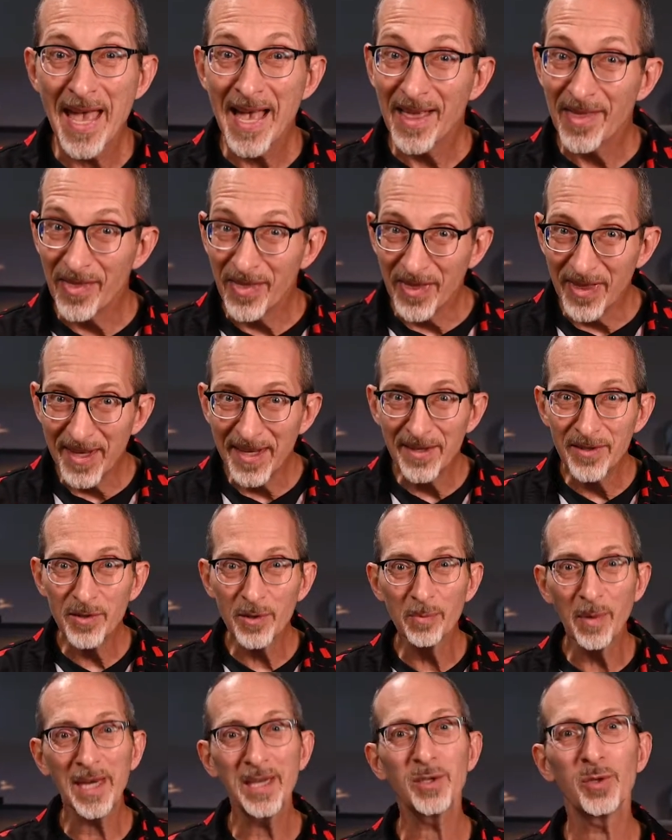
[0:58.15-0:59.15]
These
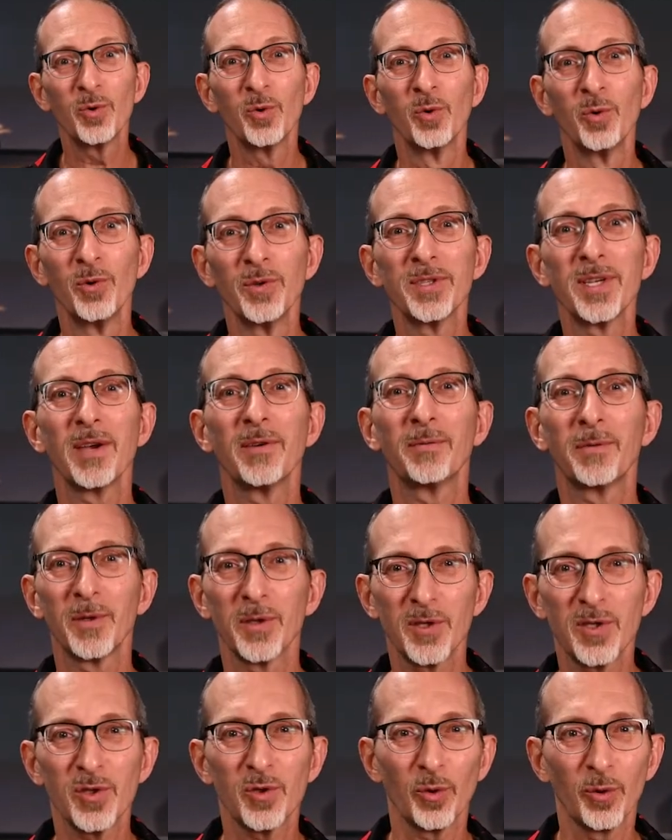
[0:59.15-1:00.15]
are my tools for
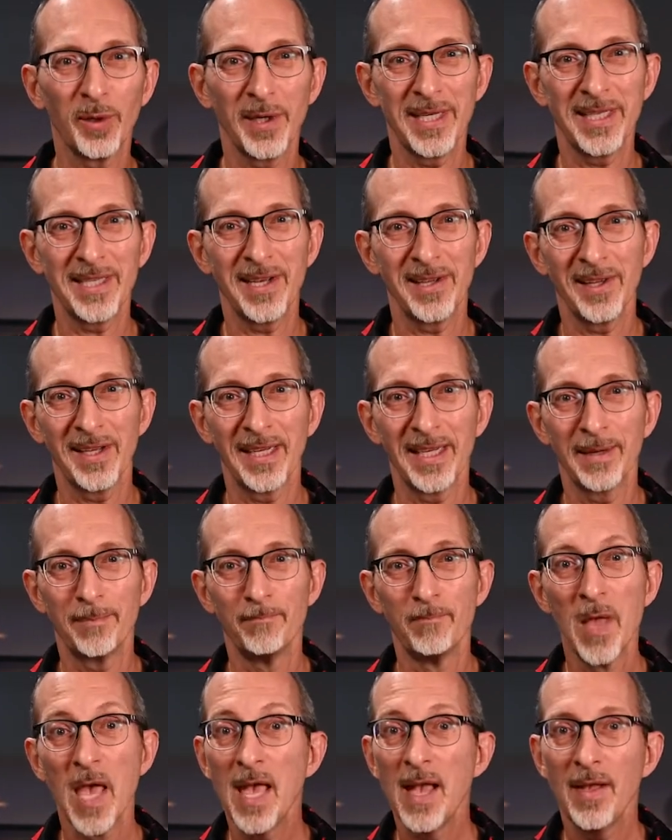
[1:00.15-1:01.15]
storytelling.
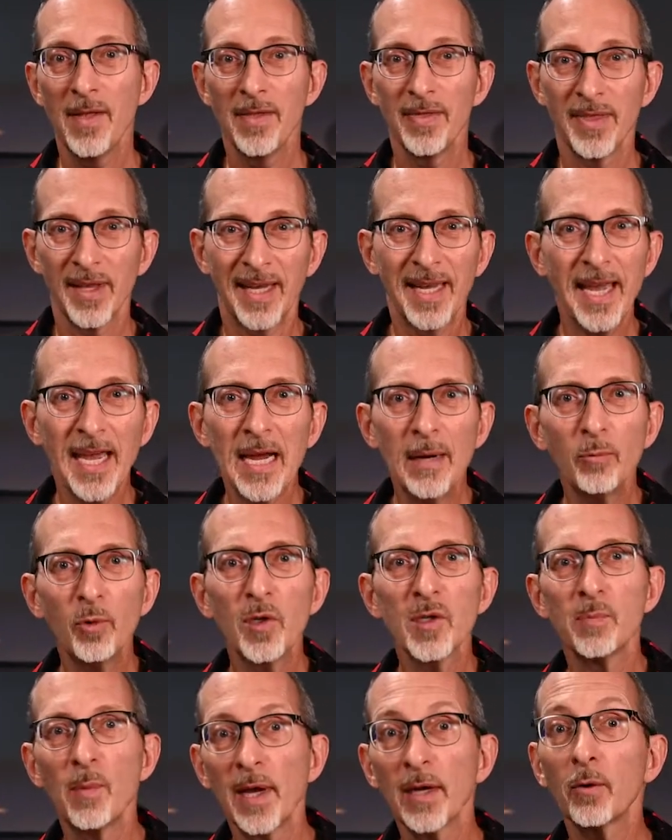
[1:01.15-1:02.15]
The
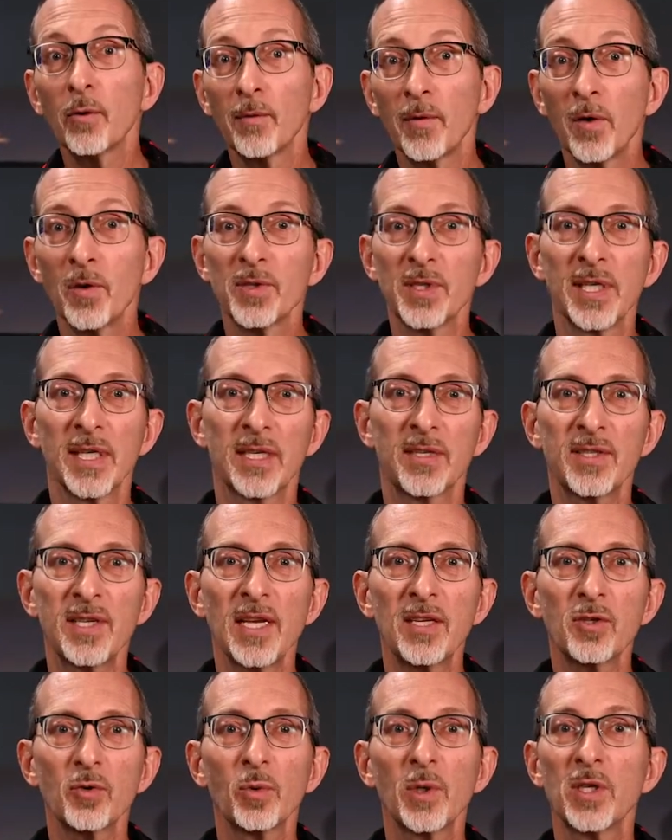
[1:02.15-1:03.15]
cameras, microphones, and
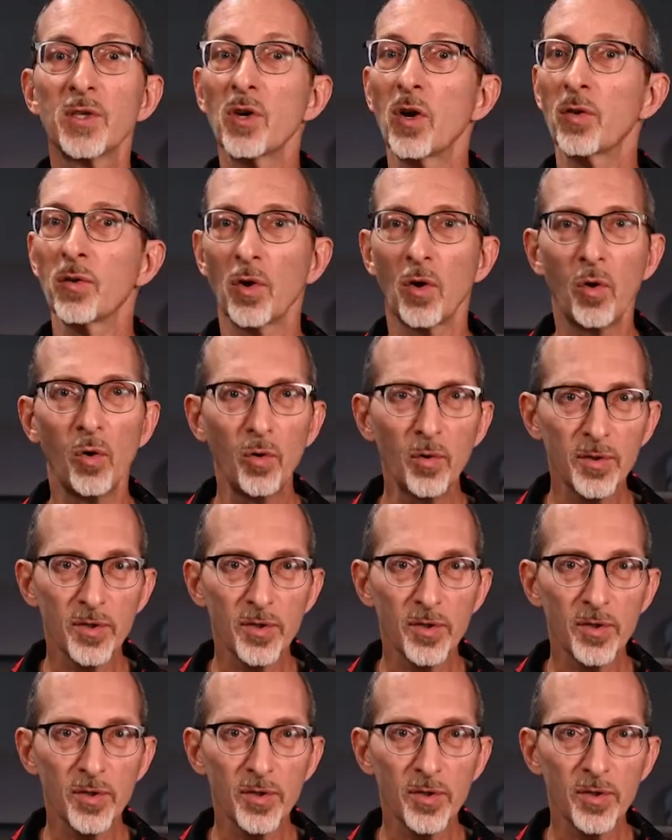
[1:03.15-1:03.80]
accessories are the whole